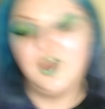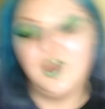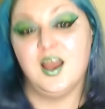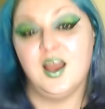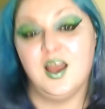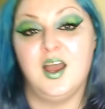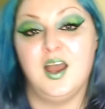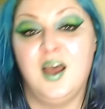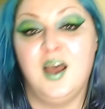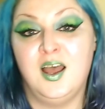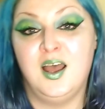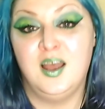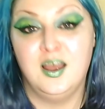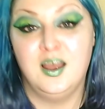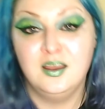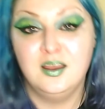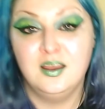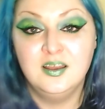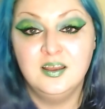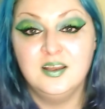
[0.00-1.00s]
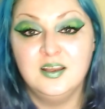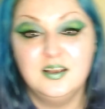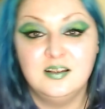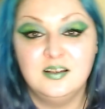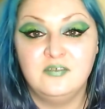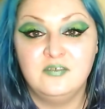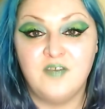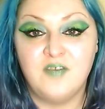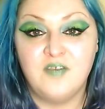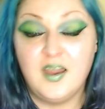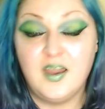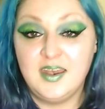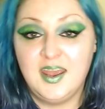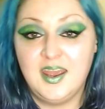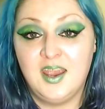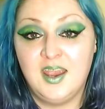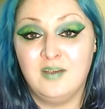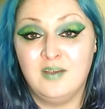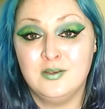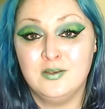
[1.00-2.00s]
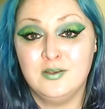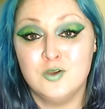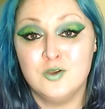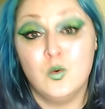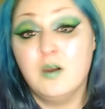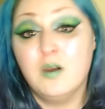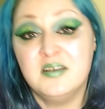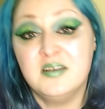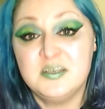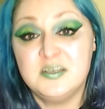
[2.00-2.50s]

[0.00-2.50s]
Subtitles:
fine hair and you're worried